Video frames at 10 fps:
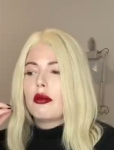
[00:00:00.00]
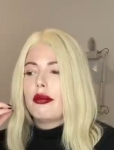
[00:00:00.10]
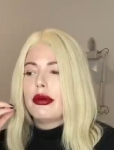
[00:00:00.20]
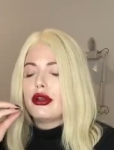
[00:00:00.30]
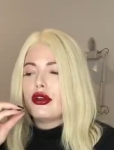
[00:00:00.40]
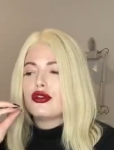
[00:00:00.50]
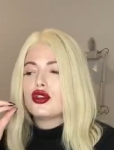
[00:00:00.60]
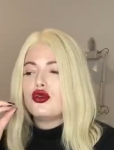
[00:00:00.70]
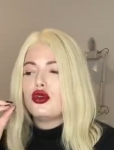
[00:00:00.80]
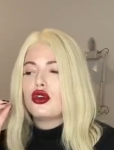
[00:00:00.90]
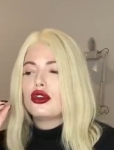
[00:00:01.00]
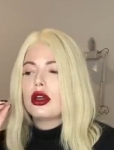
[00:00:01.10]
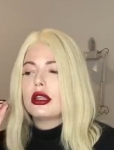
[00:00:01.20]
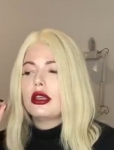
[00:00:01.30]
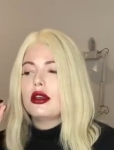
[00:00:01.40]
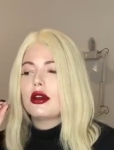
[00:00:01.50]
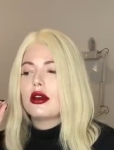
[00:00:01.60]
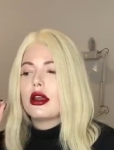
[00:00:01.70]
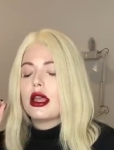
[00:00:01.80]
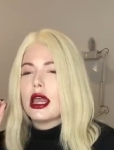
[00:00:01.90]
But so you could not
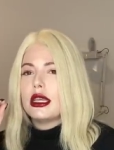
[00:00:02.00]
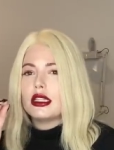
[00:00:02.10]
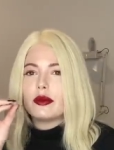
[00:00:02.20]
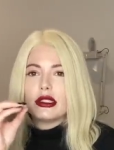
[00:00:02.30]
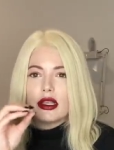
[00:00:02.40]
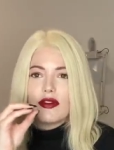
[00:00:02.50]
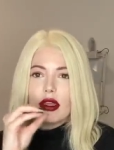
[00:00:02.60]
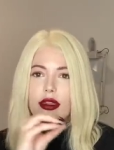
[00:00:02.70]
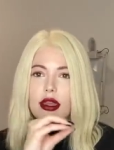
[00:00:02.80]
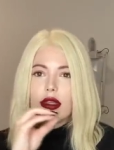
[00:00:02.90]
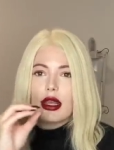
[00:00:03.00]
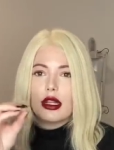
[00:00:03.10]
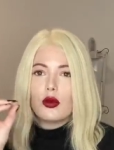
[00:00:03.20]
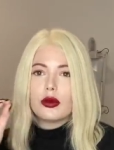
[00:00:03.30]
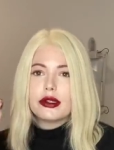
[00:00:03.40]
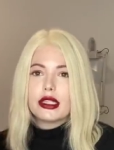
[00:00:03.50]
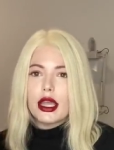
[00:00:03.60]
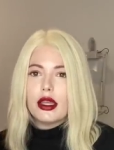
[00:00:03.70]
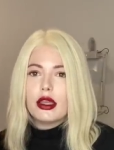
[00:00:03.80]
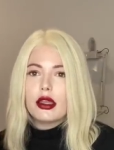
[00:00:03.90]
hear any specific thing that anyone was
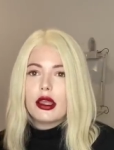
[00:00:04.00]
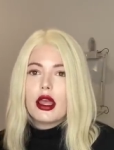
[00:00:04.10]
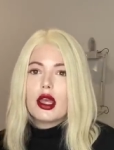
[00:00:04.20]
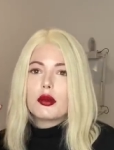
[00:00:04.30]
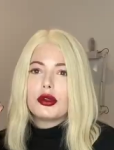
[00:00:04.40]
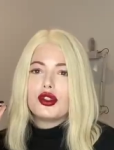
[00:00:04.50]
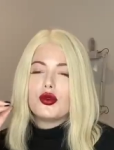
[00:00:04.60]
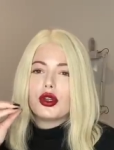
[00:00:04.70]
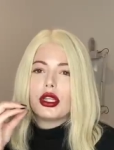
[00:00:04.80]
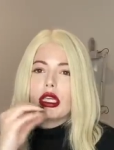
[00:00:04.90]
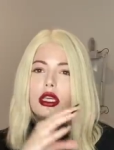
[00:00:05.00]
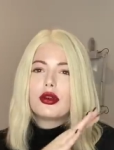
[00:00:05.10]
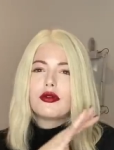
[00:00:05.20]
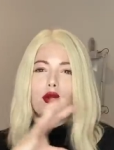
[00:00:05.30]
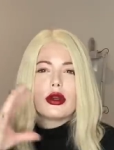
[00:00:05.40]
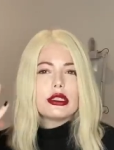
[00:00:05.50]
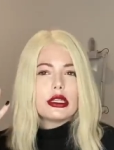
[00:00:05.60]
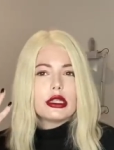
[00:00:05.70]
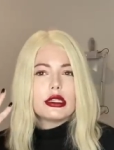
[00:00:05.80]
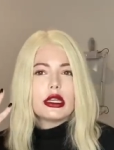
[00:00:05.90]
saying, but you could hear voices.